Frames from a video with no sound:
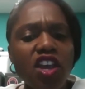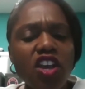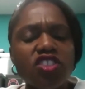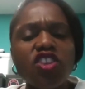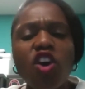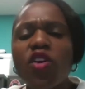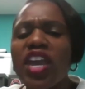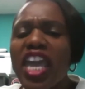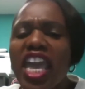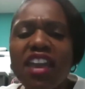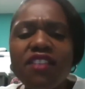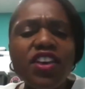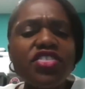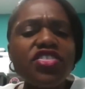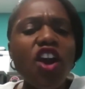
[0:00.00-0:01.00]
So
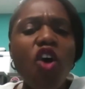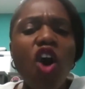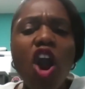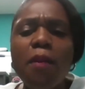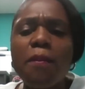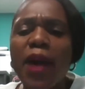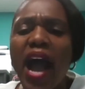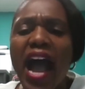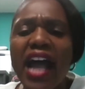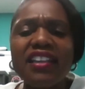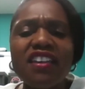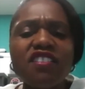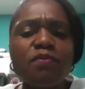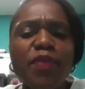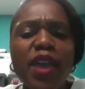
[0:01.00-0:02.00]
even though our
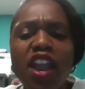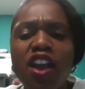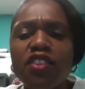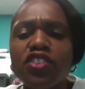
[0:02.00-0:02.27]
bodies bear